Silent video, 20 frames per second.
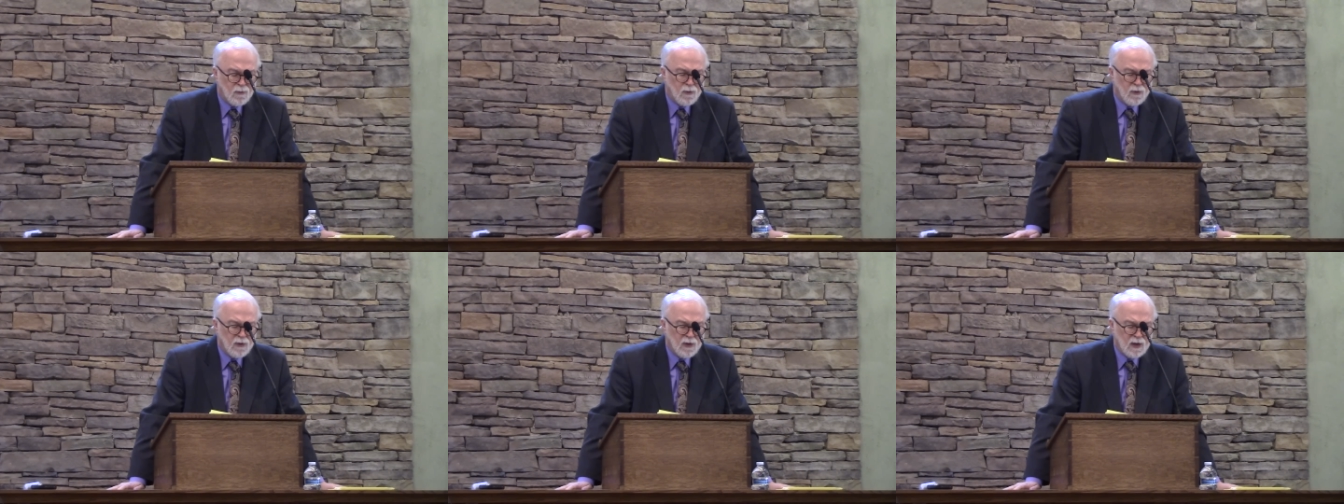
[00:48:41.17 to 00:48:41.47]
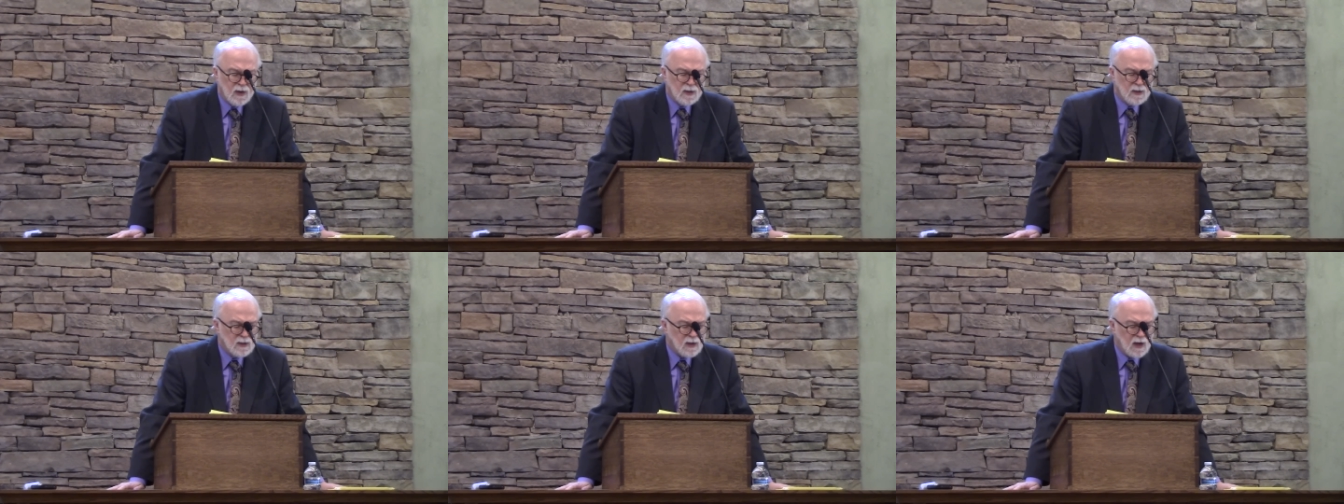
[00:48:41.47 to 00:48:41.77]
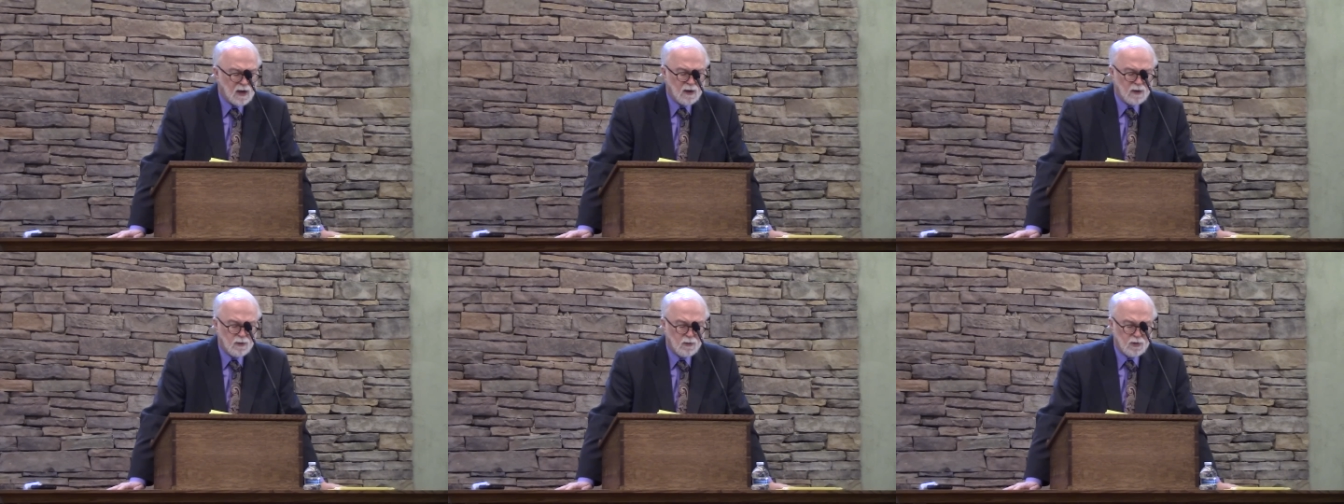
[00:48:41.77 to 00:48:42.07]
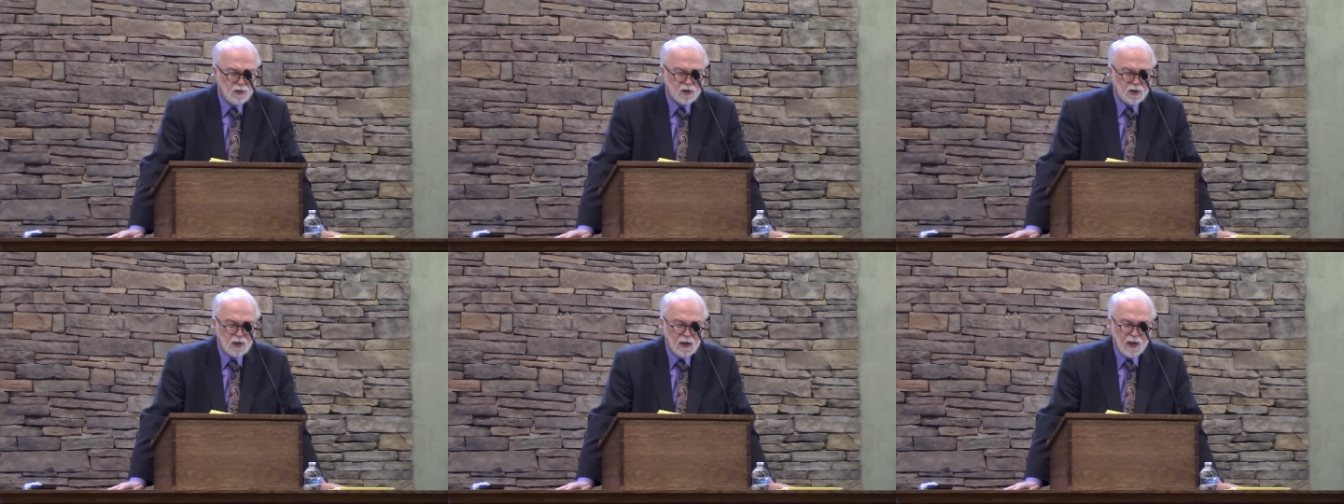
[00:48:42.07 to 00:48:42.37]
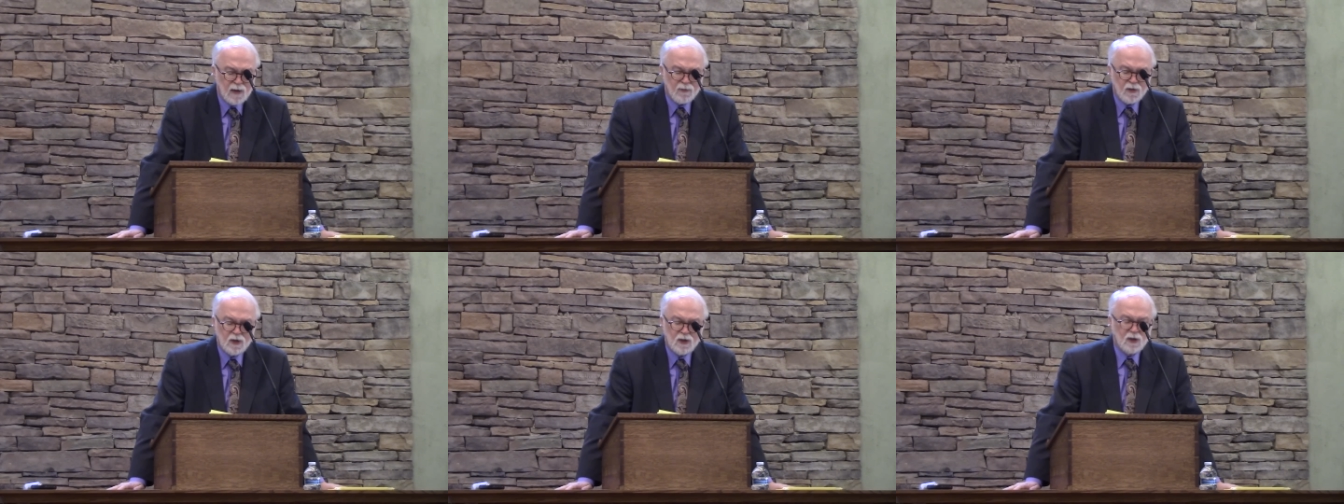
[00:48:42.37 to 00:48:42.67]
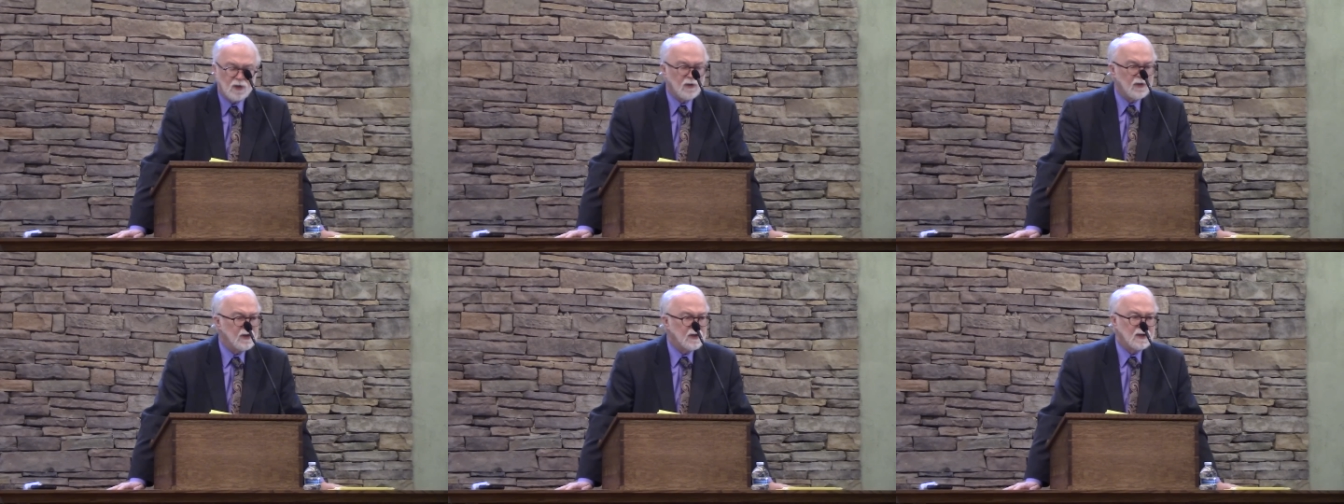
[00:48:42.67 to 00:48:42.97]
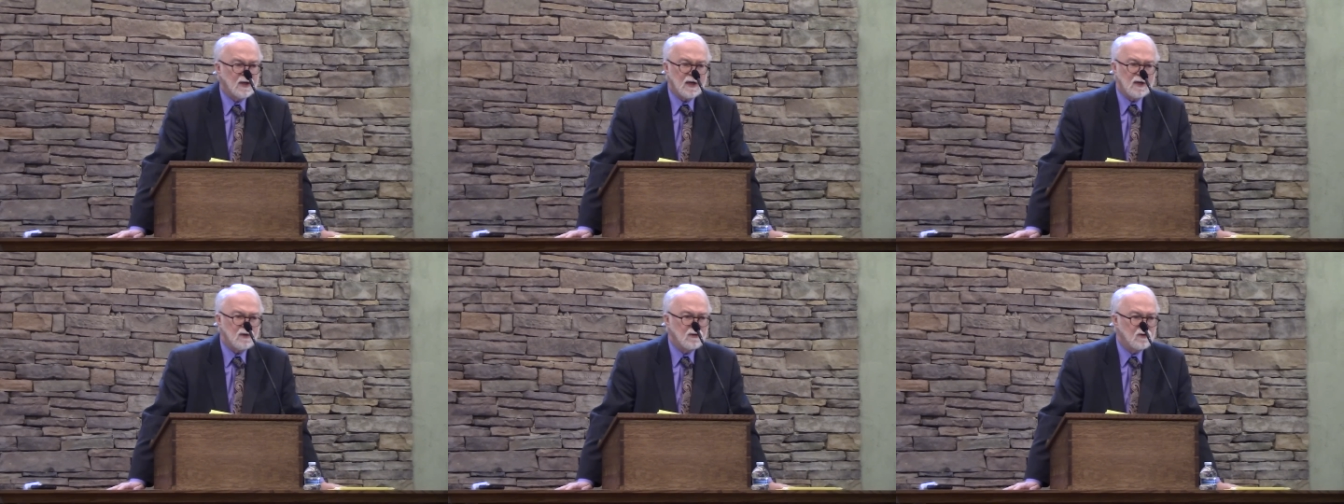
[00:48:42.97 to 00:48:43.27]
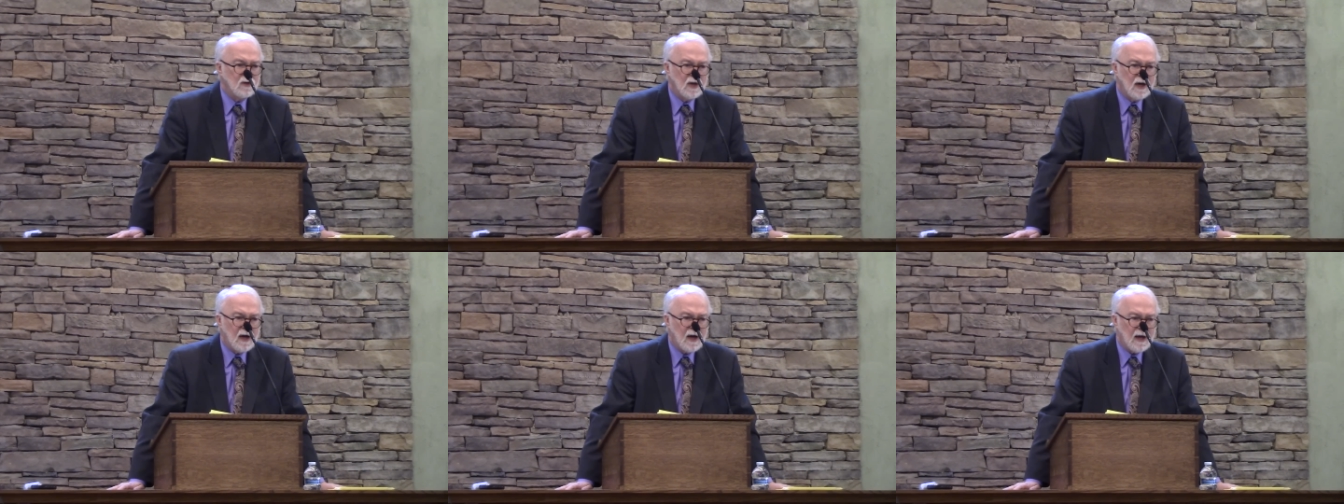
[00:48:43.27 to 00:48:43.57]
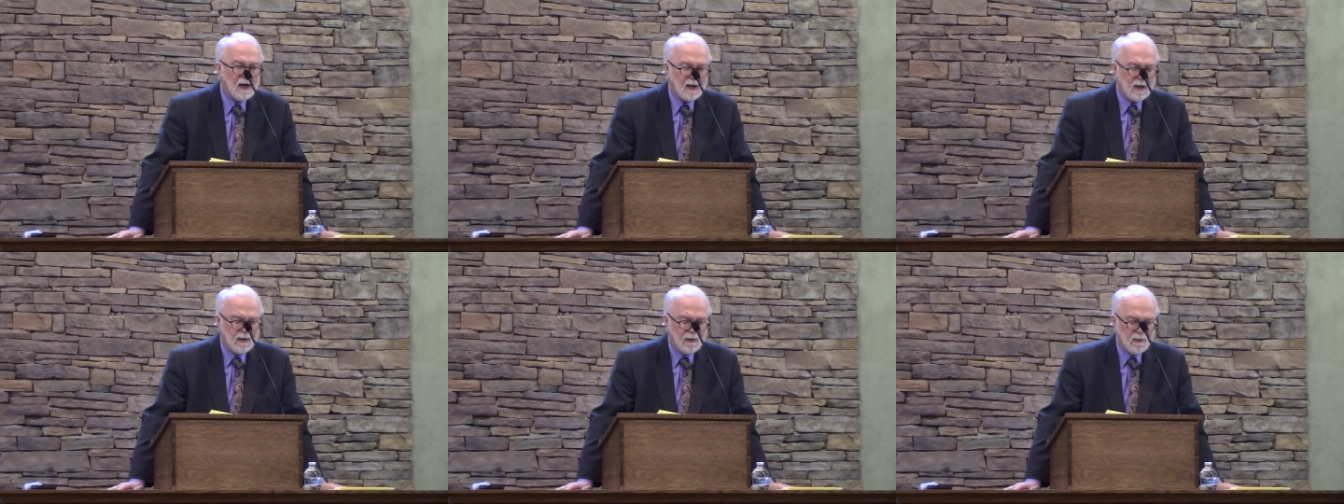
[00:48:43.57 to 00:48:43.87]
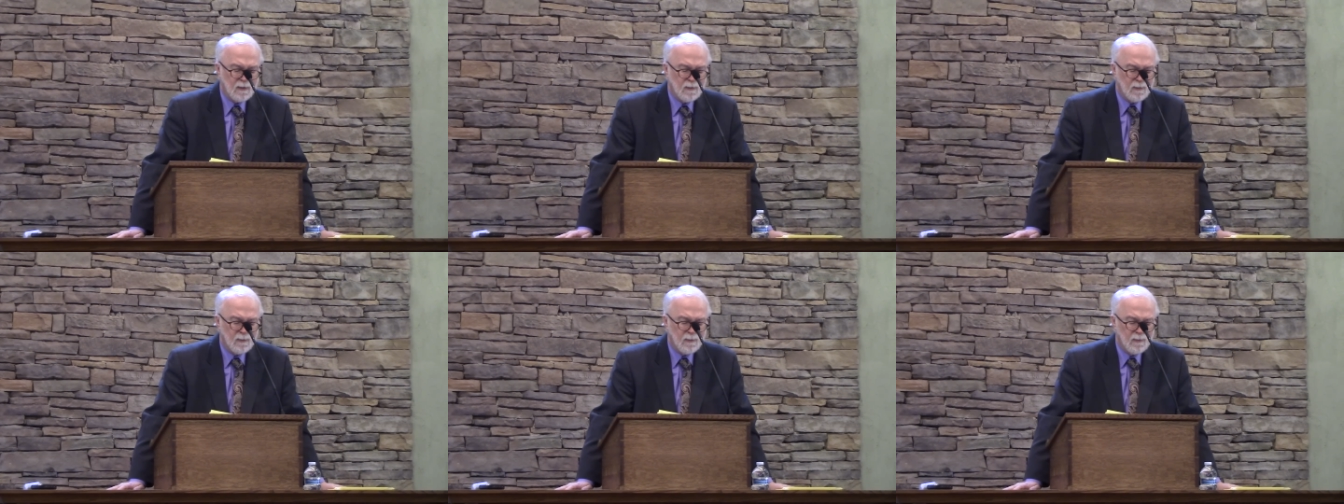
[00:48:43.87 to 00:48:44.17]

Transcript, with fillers: for the entire Christian life until the day you die.